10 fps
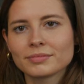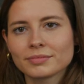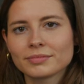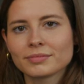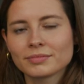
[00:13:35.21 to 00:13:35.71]

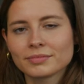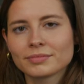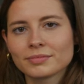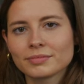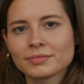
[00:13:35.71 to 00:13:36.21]

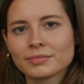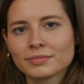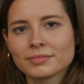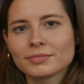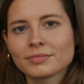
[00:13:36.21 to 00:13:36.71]

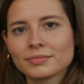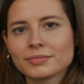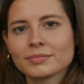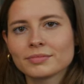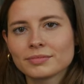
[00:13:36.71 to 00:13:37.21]

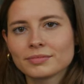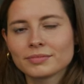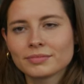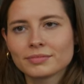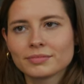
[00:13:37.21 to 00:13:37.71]

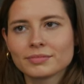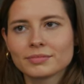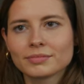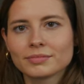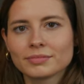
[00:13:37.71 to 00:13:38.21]

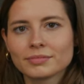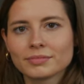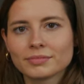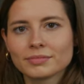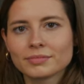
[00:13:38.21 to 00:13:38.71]

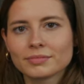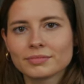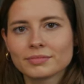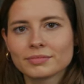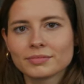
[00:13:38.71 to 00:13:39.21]

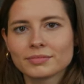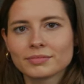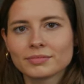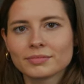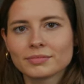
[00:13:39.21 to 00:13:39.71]

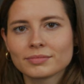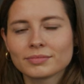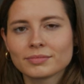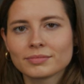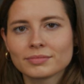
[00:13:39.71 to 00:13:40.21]

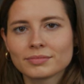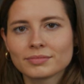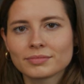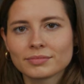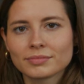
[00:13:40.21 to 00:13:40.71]

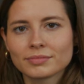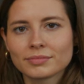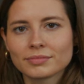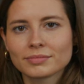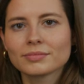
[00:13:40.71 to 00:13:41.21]

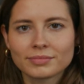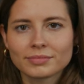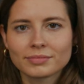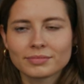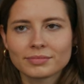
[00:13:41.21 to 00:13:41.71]
The person shown says nothing.